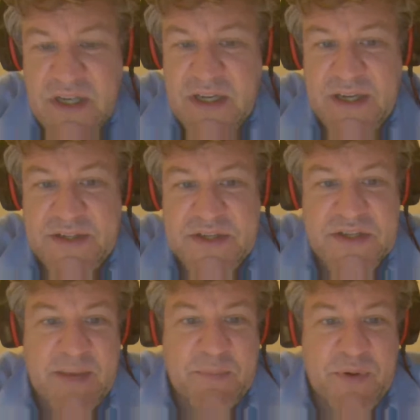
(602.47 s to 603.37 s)
It's the
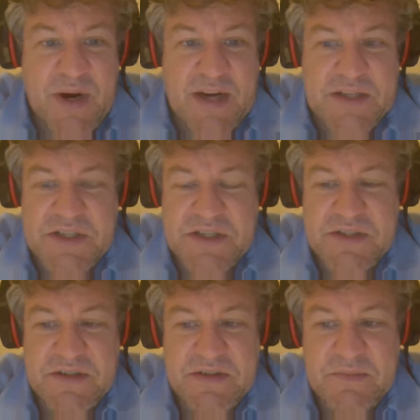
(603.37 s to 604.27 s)
same price
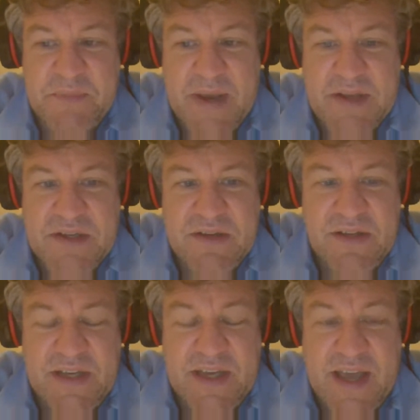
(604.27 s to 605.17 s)

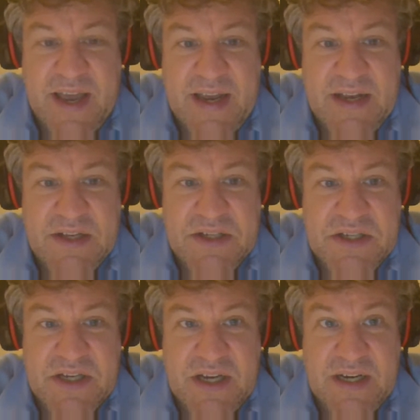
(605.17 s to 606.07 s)
basically as
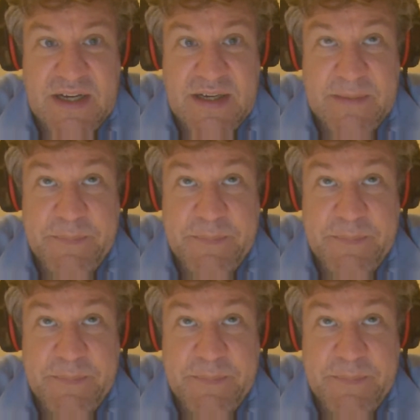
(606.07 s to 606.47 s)
PGA,